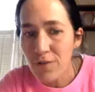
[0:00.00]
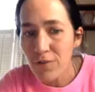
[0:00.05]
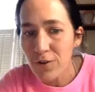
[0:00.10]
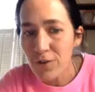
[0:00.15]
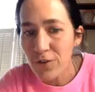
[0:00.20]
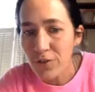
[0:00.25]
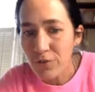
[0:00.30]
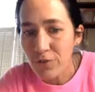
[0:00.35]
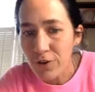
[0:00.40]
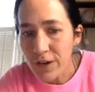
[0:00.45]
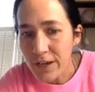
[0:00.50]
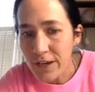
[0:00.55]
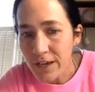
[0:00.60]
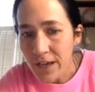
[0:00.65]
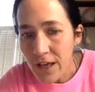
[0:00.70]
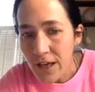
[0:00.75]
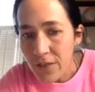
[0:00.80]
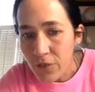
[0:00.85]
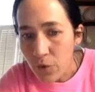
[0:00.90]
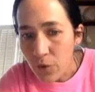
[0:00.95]
over
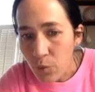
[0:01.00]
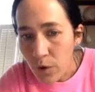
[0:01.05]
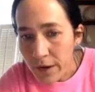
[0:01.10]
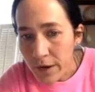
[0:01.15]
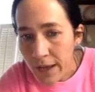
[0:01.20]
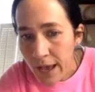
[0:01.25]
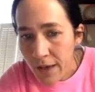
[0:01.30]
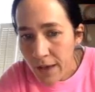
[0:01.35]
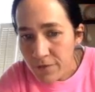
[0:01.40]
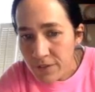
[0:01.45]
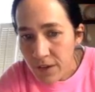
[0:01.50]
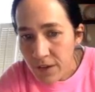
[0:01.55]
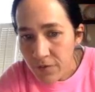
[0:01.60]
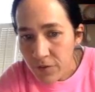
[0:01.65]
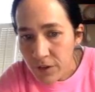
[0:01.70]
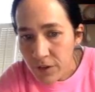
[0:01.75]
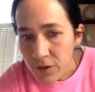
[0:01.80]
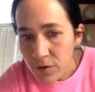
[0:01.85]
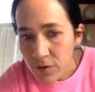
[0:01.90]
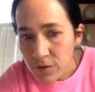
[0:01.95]
3, the 1/2
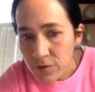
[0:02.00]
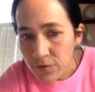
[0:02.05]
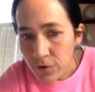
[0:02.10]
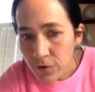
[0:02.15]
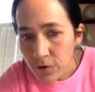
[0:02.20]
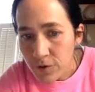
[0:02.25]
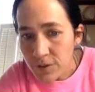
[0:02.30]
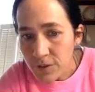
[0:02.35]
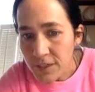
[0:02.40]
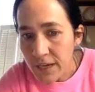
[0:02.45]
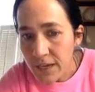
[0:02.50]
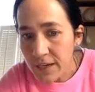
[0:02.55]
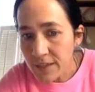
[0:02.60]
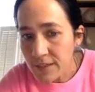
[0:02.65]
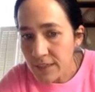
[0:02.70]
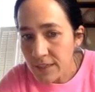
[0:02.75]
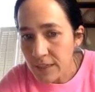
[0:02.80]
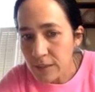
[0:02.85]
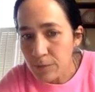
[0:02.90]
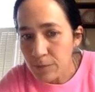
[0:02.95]
definitely goes first and it
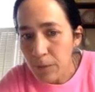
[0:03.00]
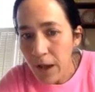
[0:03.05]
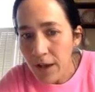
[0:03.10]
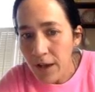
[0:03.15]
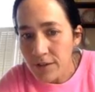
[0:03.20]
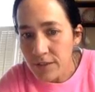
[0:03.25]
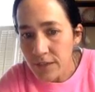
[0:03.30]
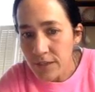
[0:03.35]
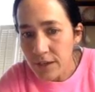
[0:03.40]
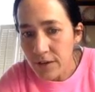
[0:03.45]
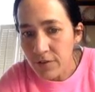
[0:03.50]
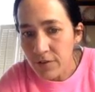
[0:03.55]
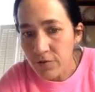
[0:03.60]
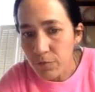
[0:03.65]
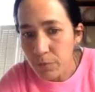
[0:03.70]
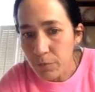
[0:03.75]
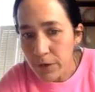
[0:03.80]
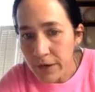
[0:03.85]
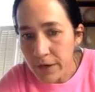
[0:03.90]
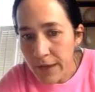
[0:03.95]
stays positive,
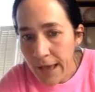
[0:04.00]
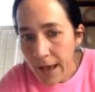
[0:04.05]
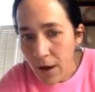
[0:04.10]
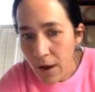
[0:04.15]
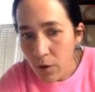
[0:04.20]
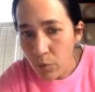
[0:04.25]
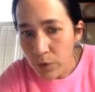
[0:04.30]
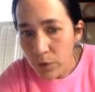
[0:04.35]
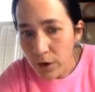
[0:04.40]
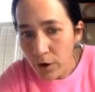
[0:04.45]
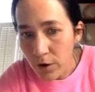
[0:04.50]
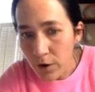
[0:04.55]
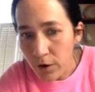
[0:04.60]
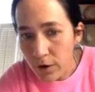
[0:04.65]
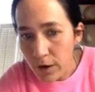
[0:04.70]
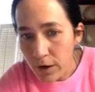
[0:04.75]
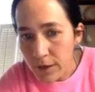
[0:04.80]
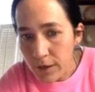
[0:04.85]
but now we are